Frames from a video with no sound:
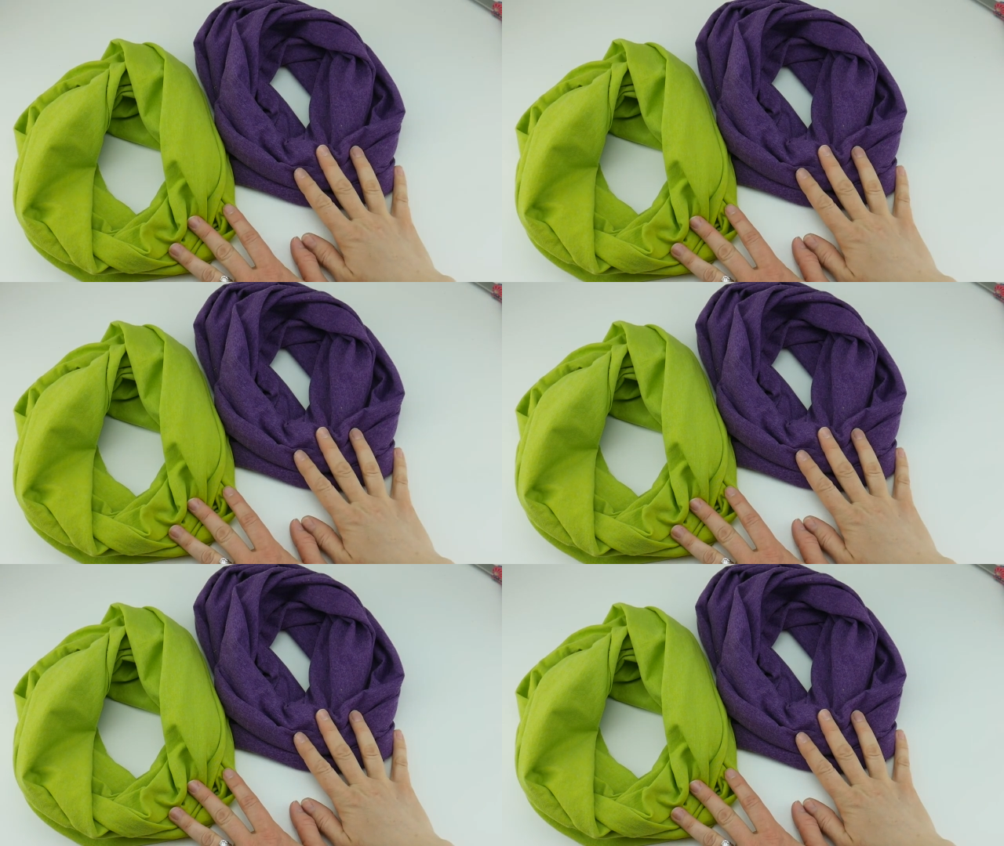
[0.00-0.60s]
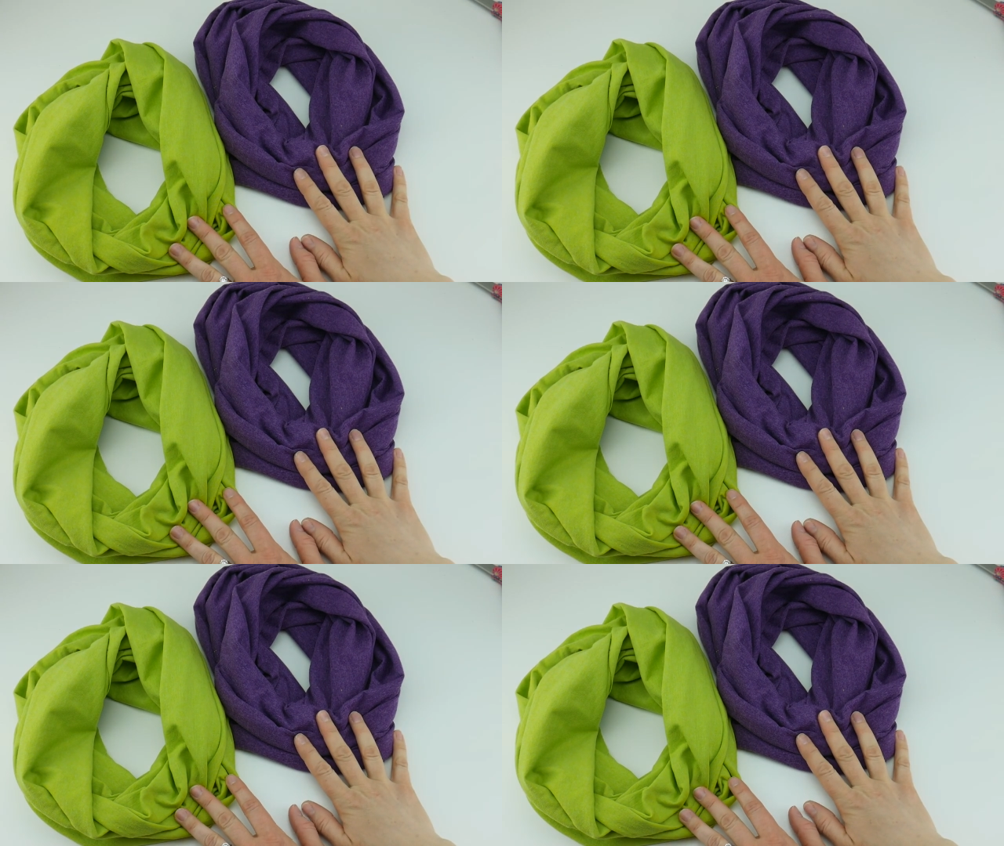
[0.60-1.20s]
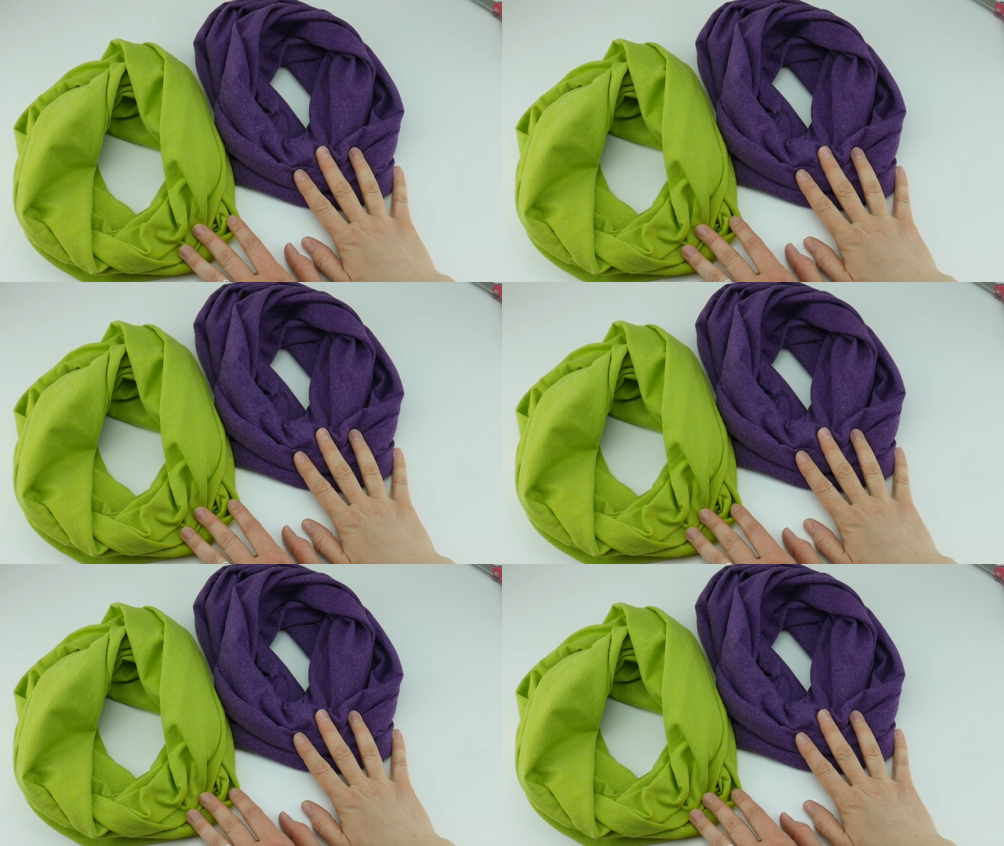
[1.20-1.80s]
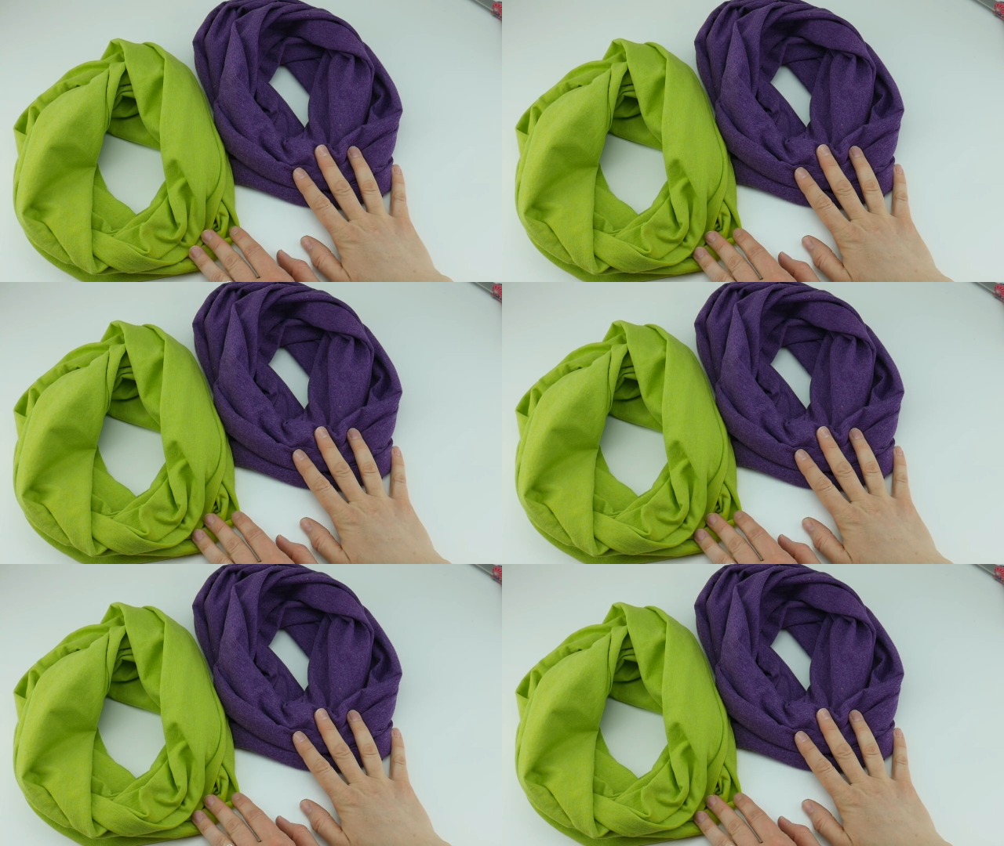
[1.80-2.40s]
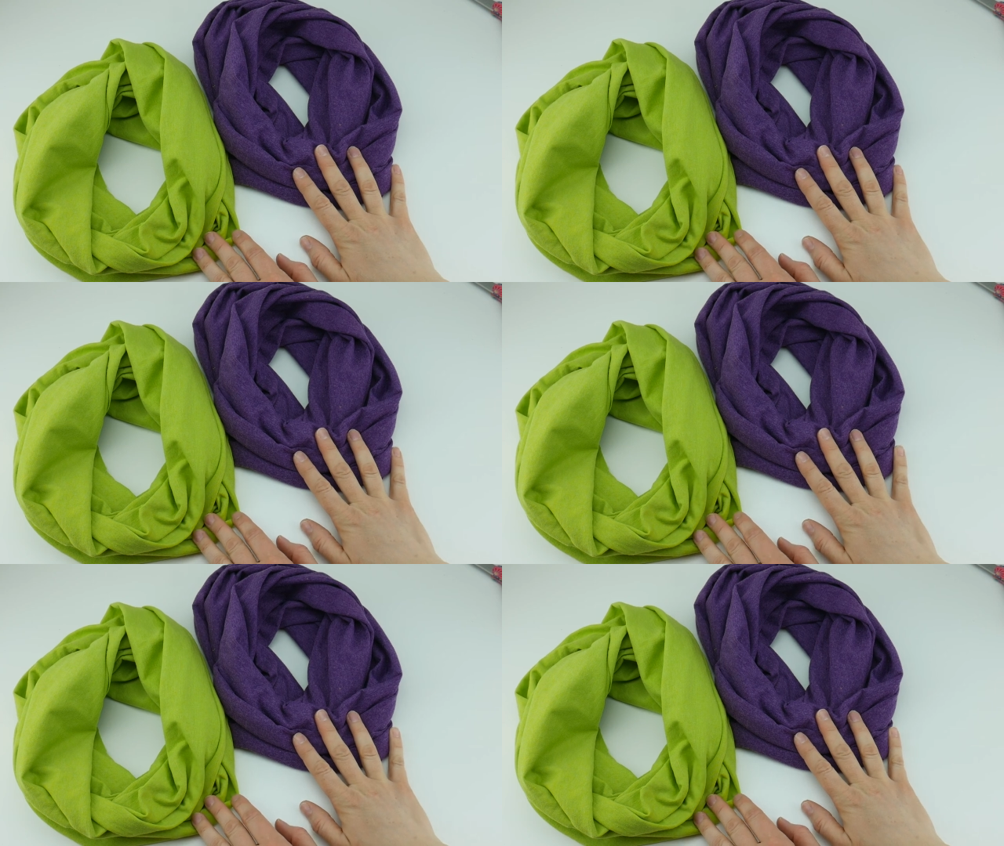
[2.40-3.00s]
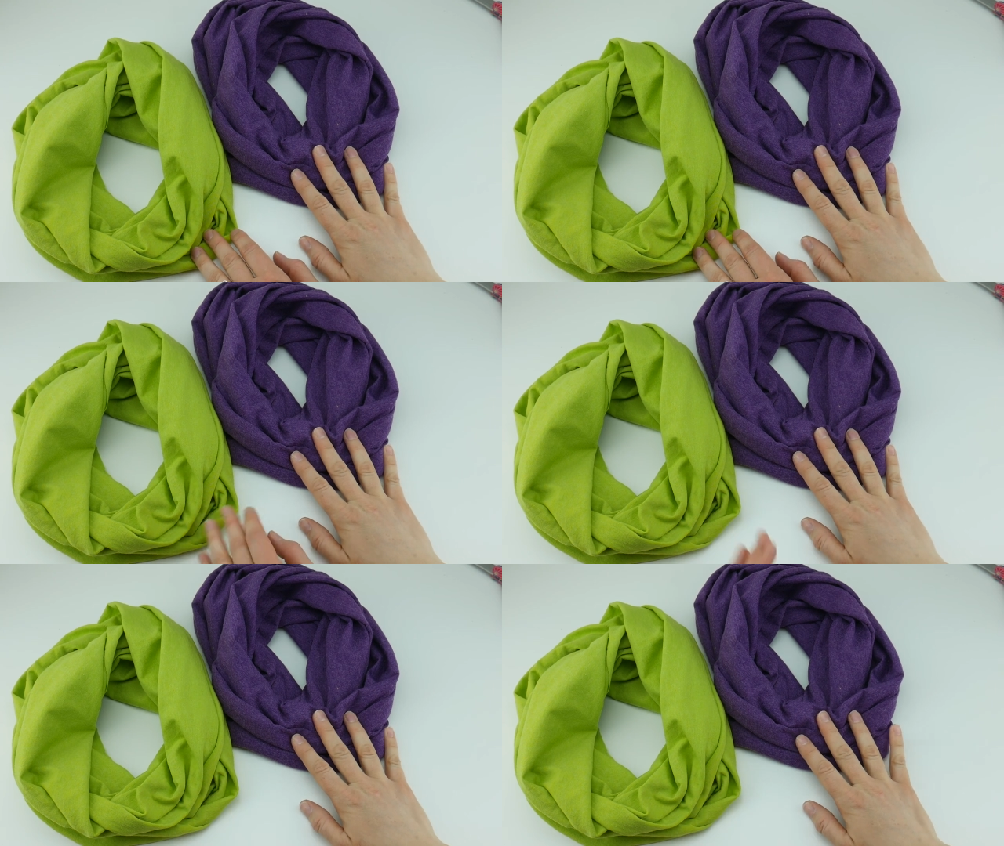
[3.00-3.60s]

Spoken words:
No face is visible, so there are no lips to read.